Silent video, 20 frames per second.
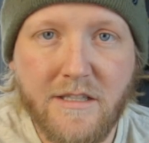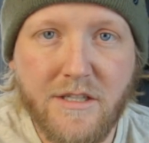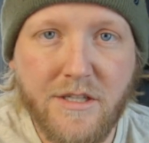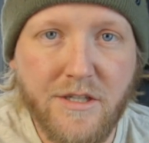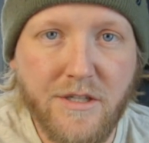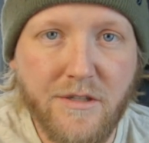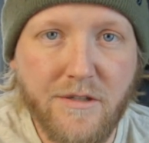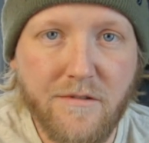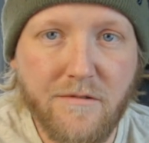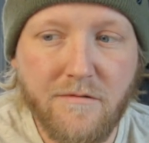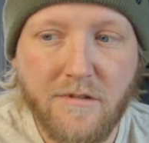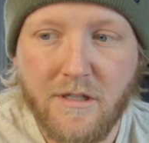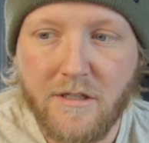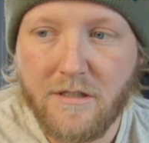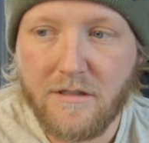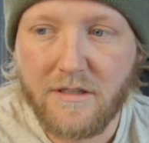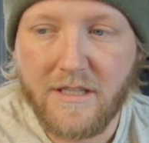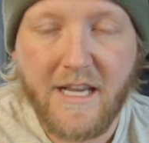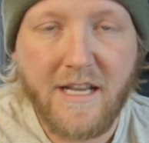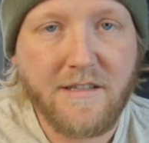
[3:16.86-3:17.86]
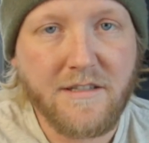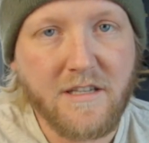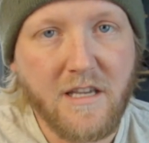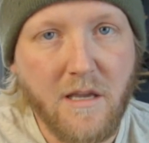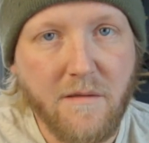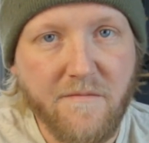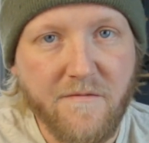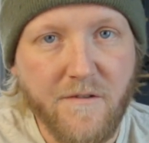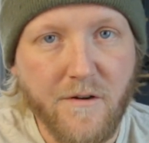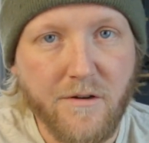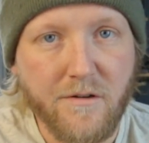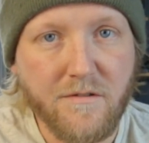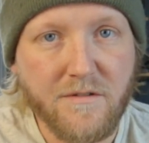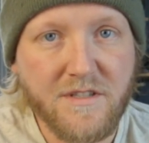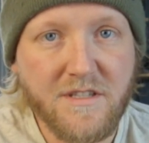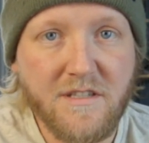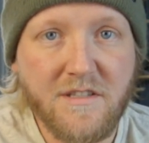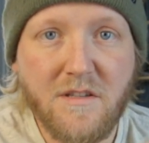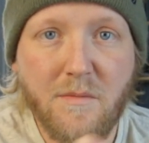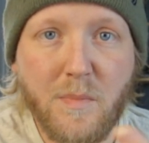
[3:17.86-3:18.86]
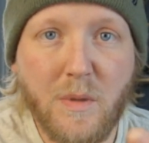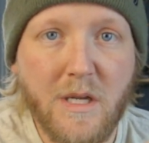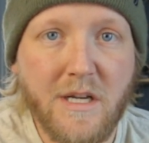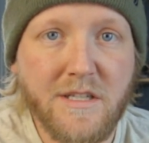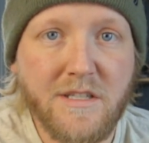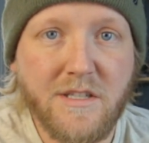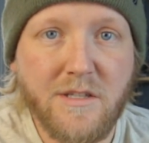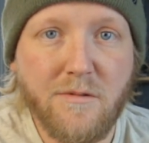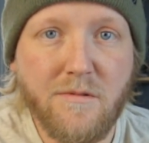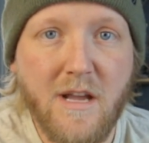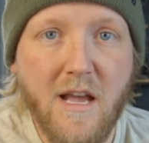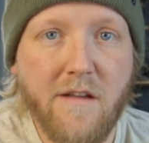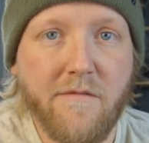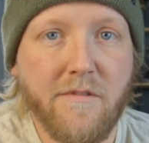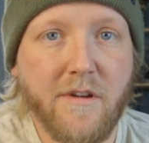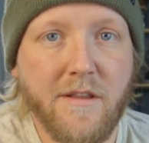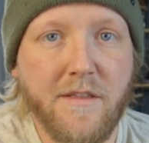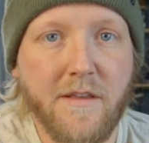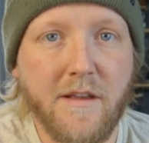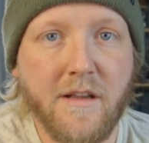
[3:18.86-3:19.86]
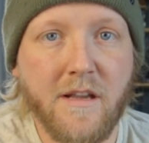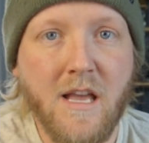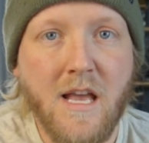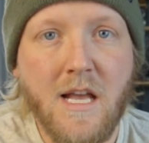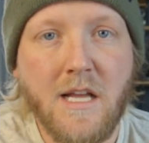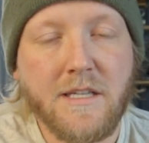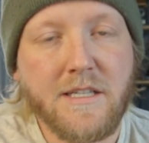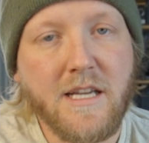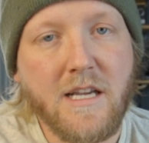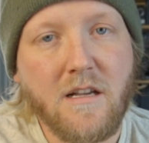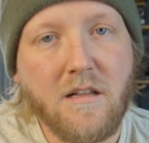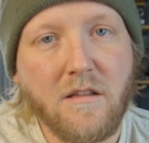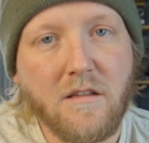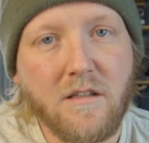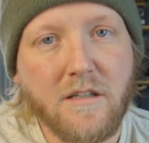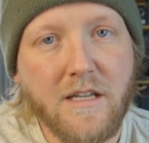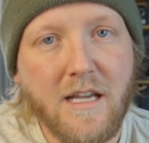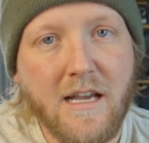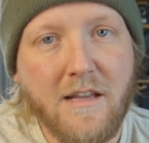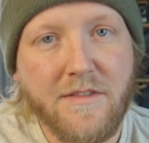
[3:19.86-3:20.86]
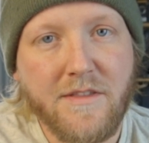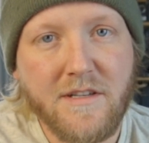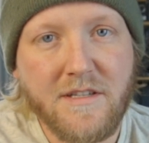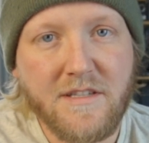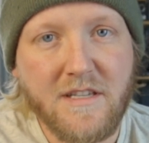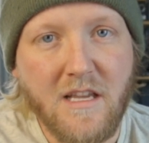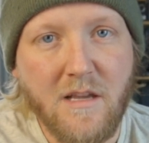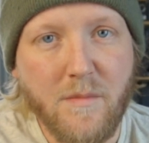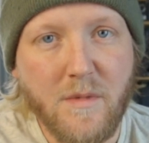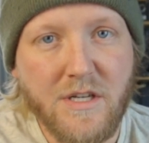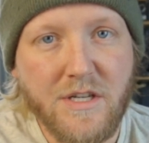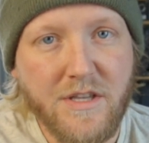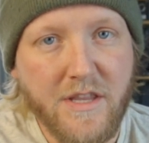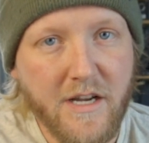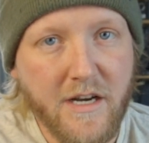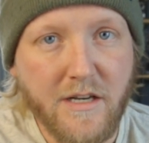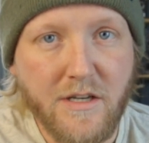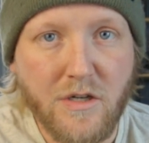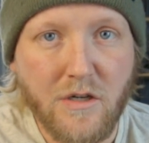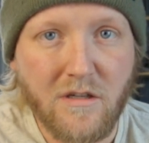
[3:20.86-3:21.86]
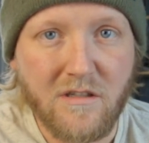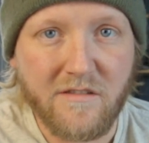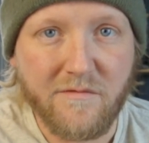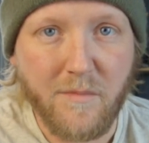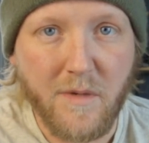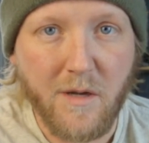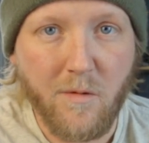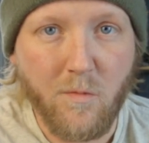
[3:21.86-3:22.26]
to landscape photos. This applies to everything. Take a look at this image that I took of my